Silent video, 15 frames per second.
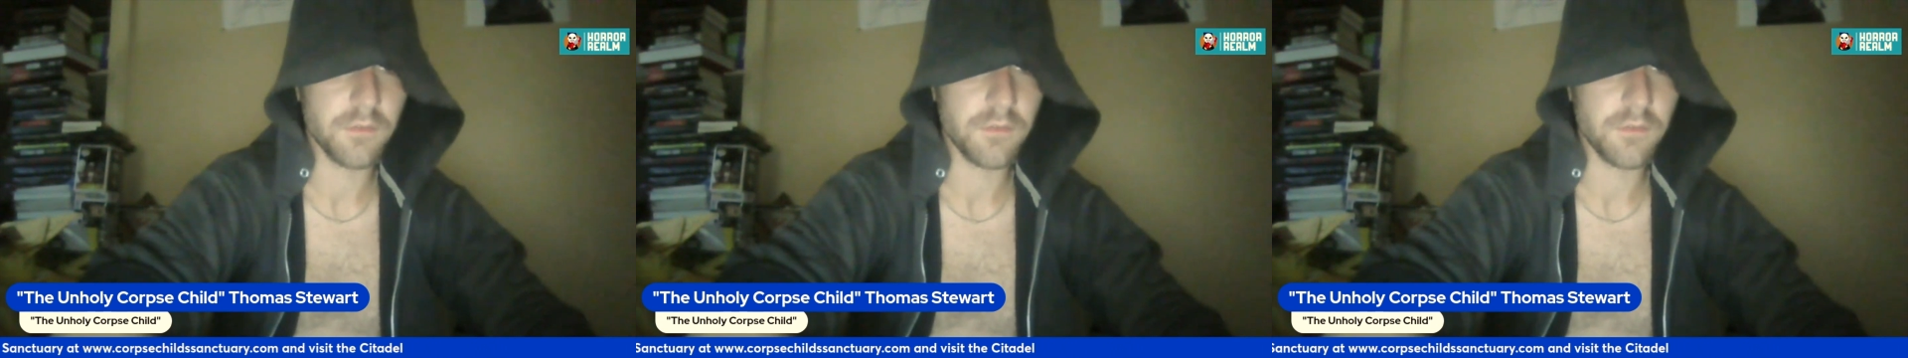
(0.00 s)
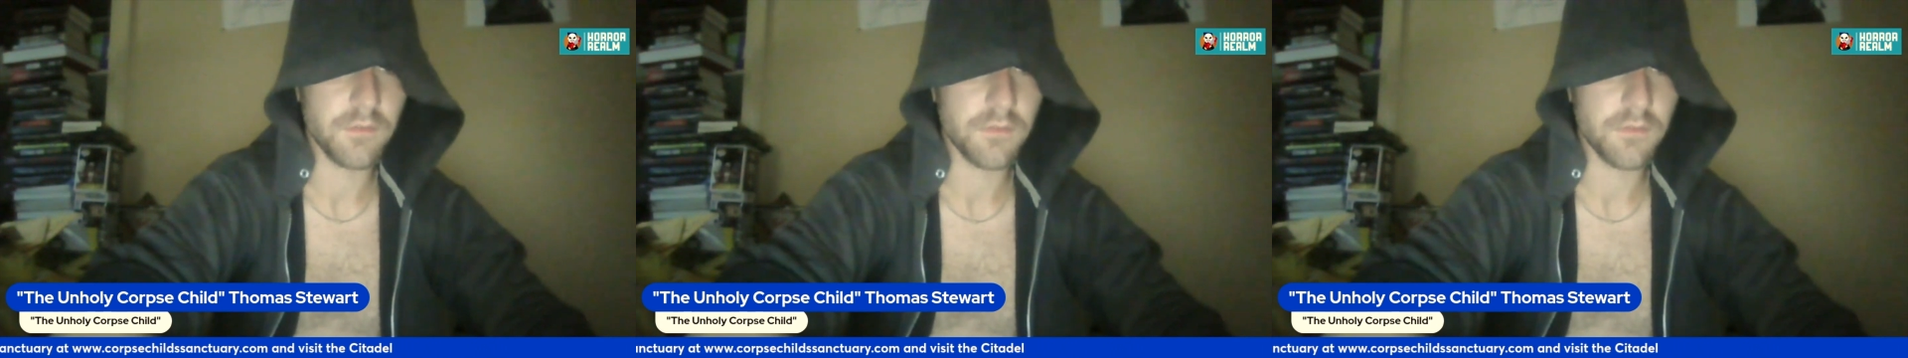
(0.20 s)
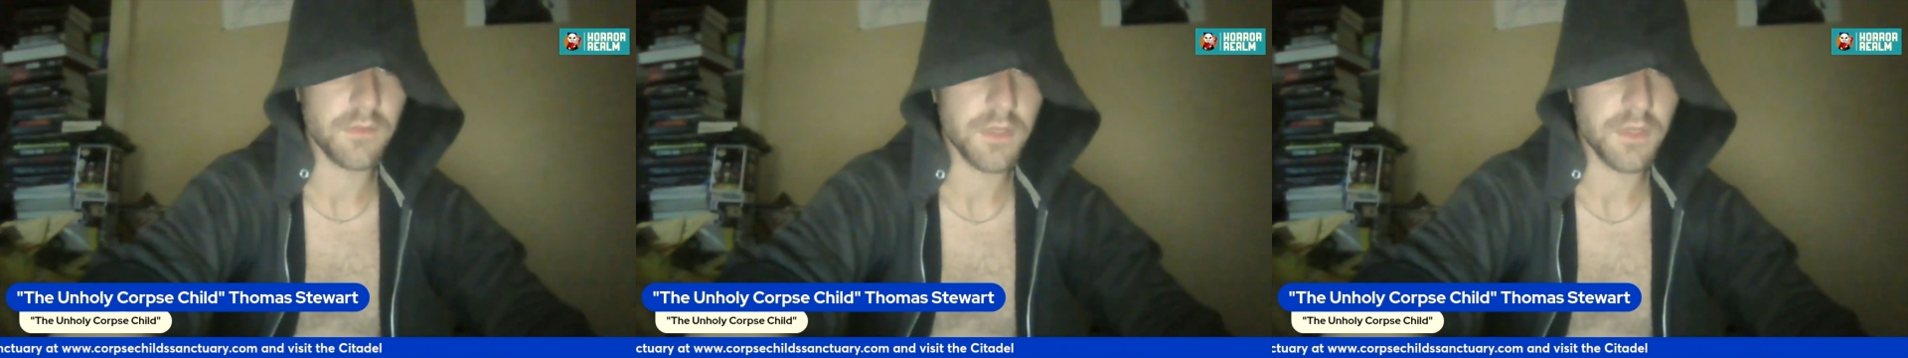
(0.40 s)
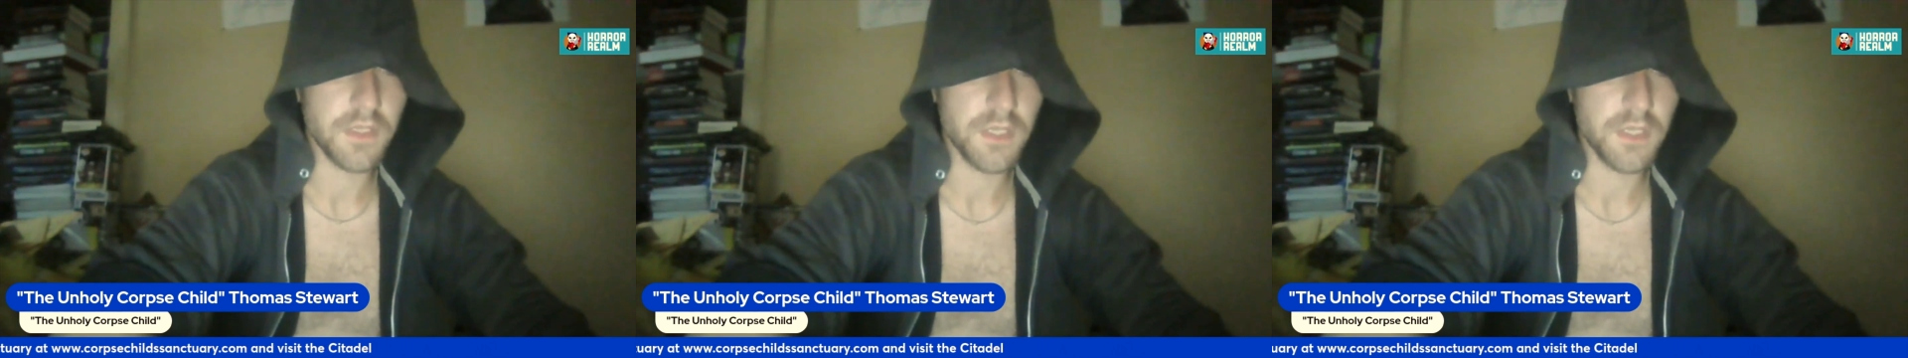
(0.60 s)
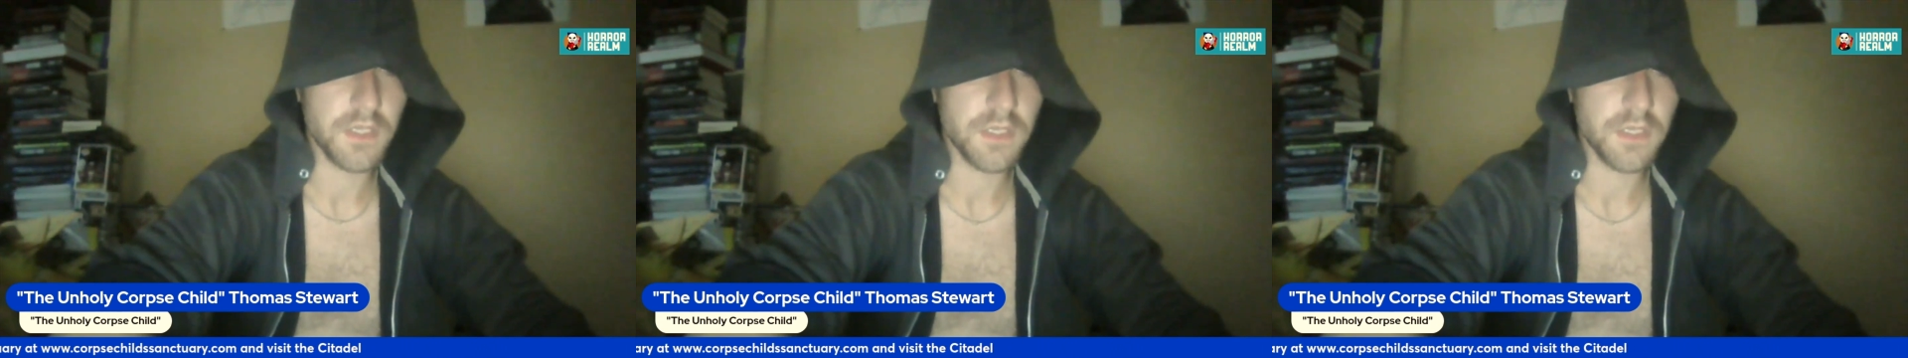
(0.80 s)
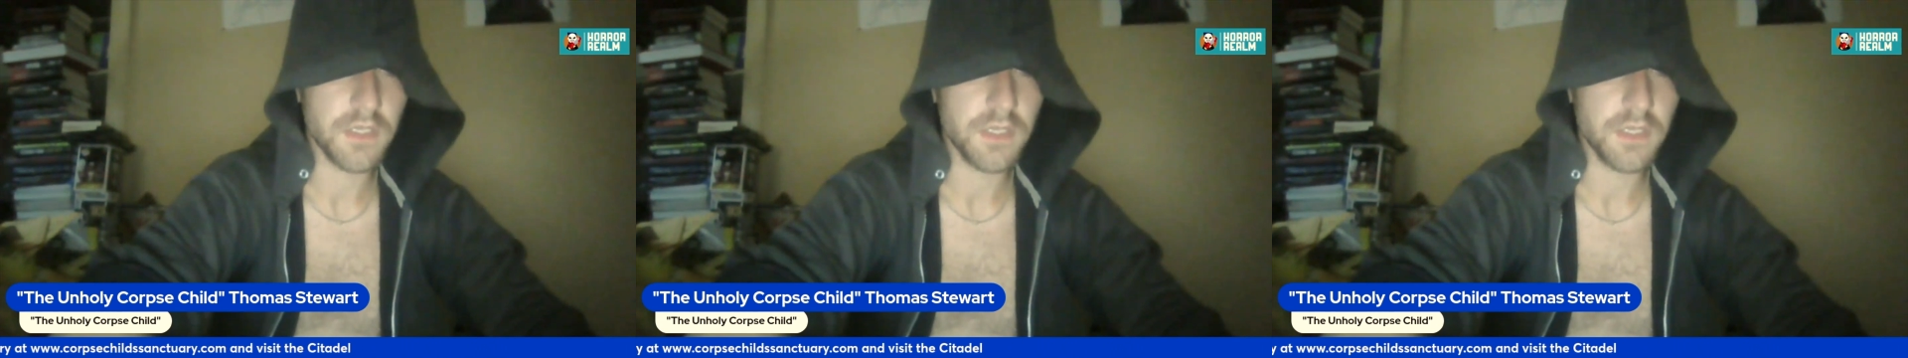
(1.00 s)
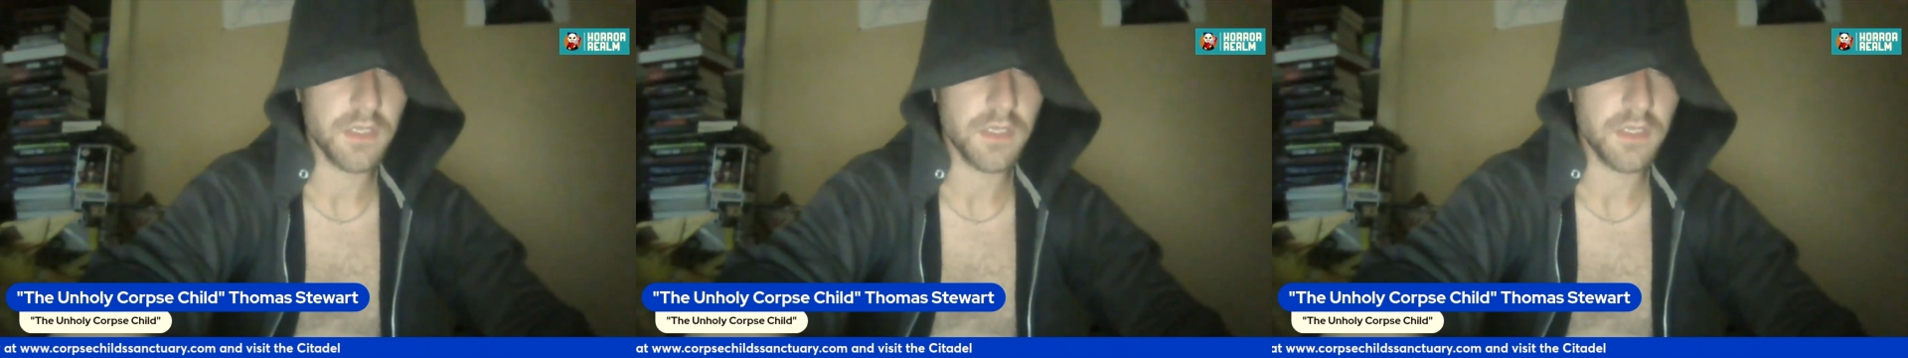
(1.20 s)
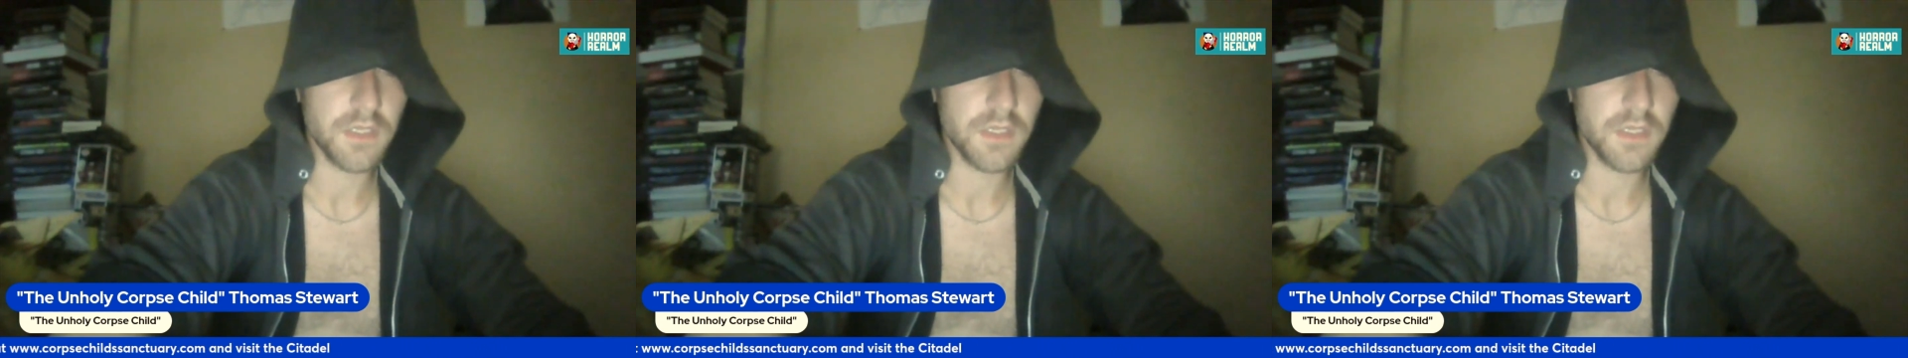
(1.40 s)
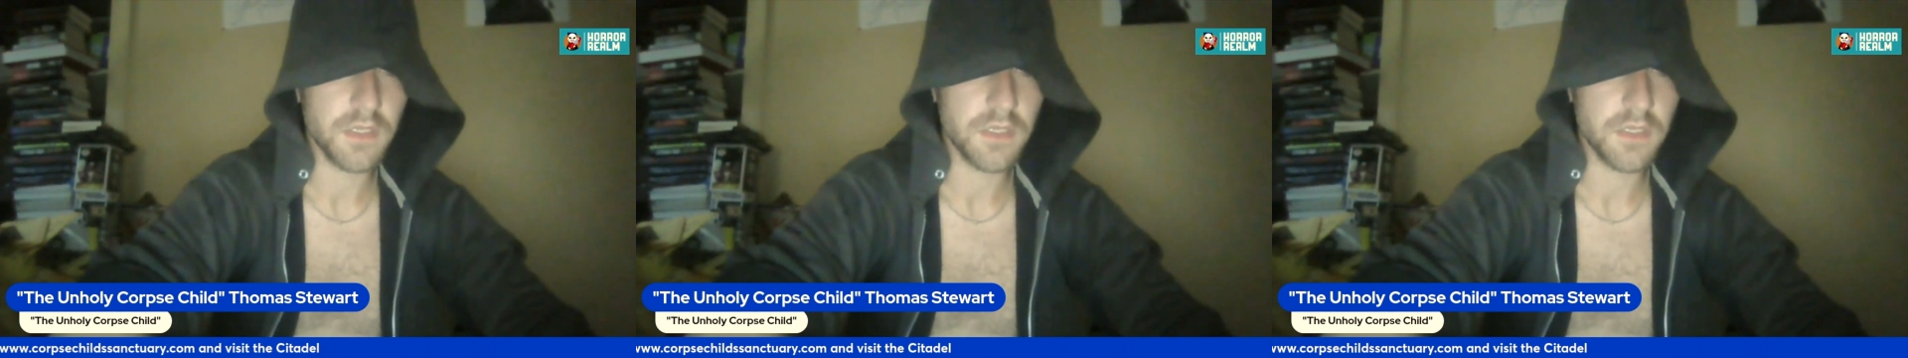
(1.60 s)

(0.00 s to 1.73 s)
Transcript: (no one is talking)